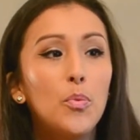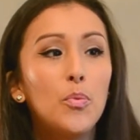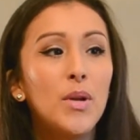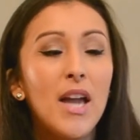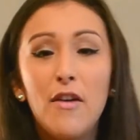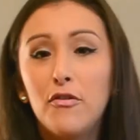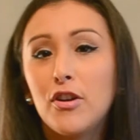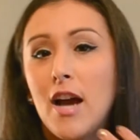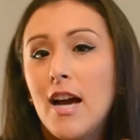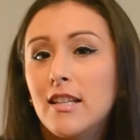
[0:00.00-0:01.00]
we ever
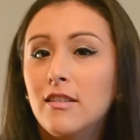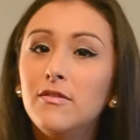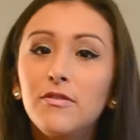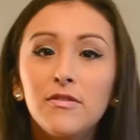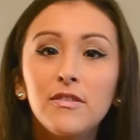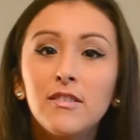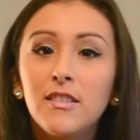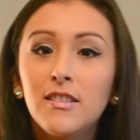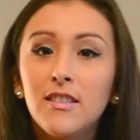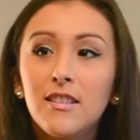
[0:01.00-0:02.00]
kind of
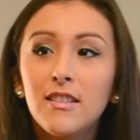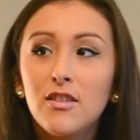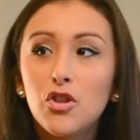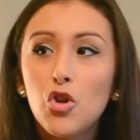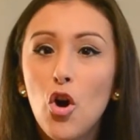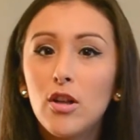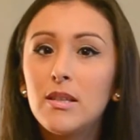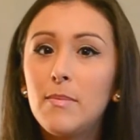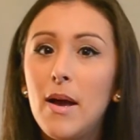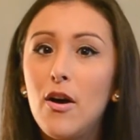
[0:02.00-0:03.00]
talked
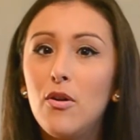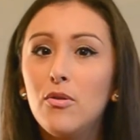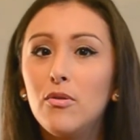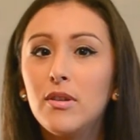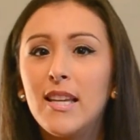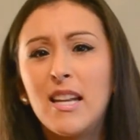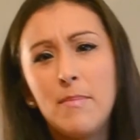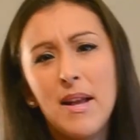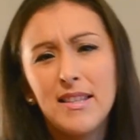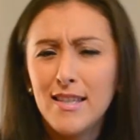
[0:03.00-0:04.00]
about getting
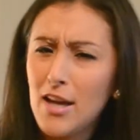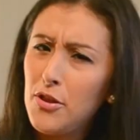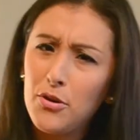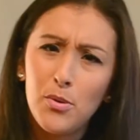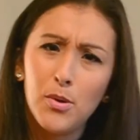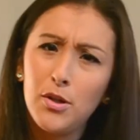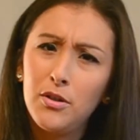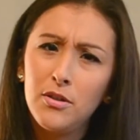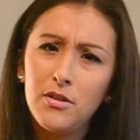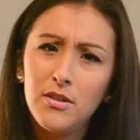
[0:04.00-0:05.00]
back together
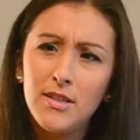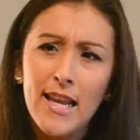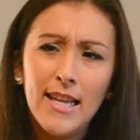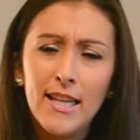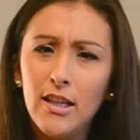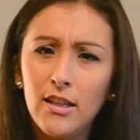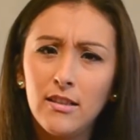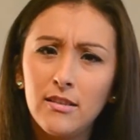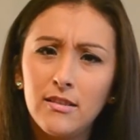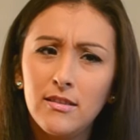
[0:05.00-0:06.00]
or dating,
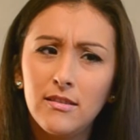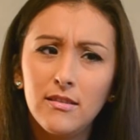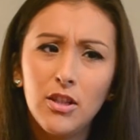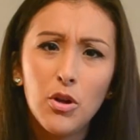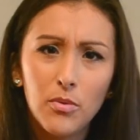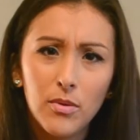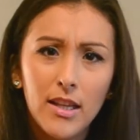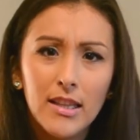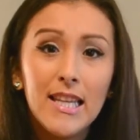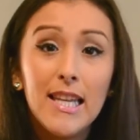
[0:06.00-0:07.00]

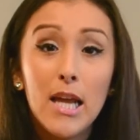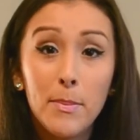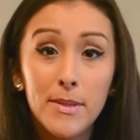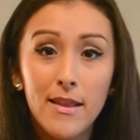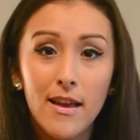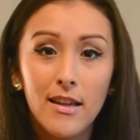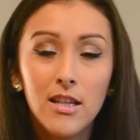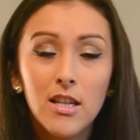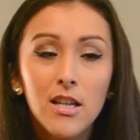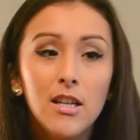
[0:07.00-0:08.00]
leading up to that.
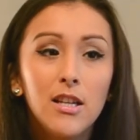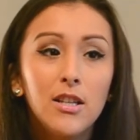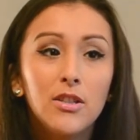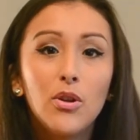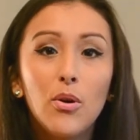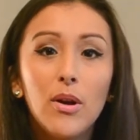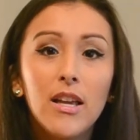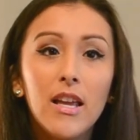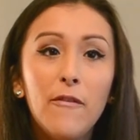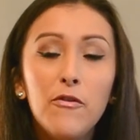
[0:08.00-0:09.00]
So
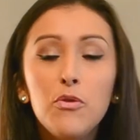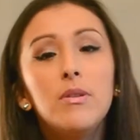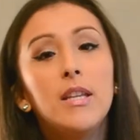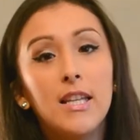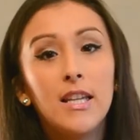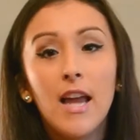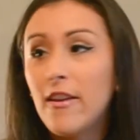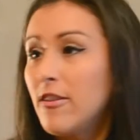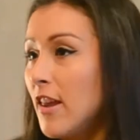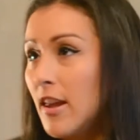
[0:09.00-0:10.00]
if you need it, I
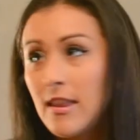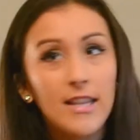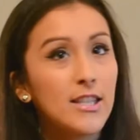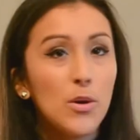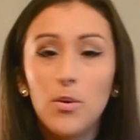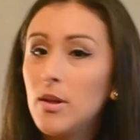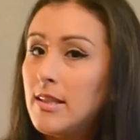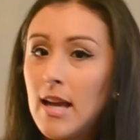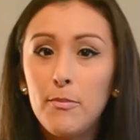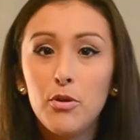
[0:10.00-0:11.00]
think that's the only
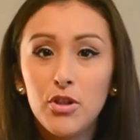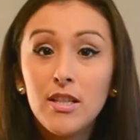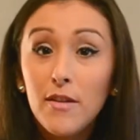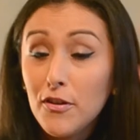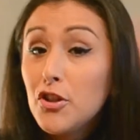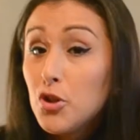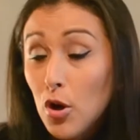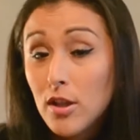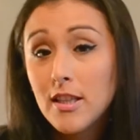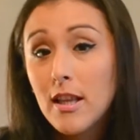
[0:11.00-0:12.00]
time you should definitely
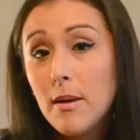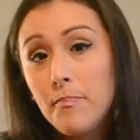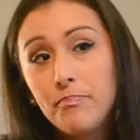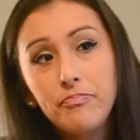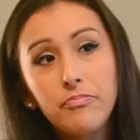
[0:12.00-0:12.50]
talk to them.